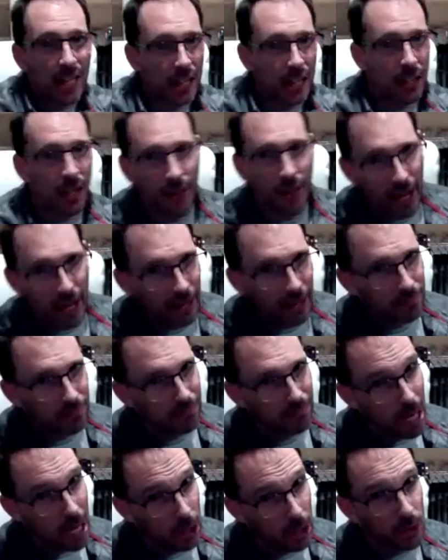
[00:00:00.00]
in on that
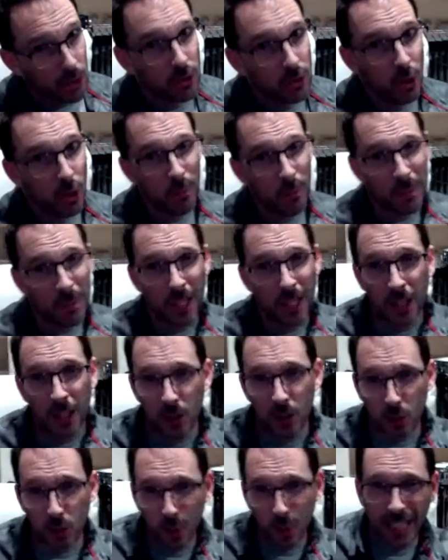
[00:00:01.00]
model. So
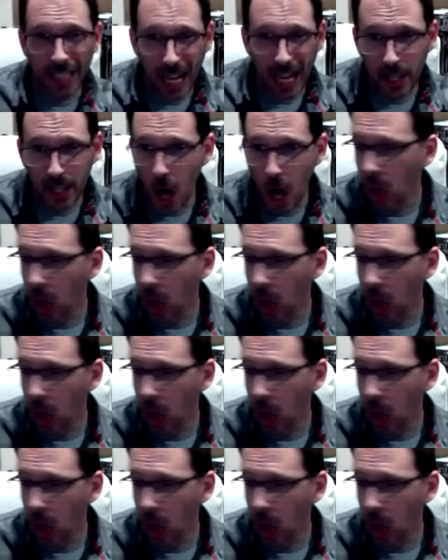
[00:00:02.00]
$29,